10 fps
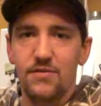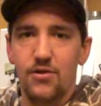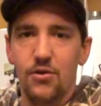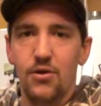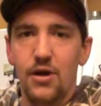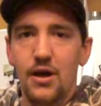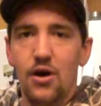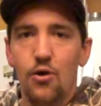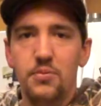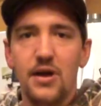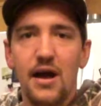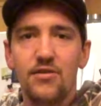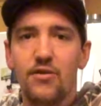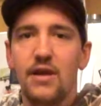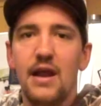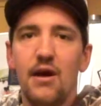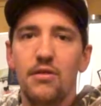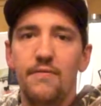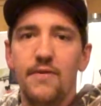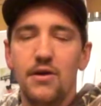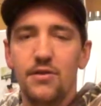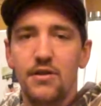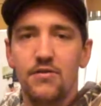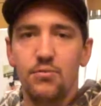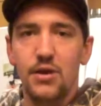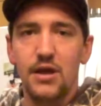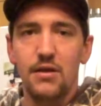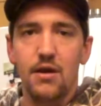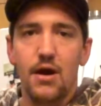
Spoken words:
So hope you guys are getting out in the field this week,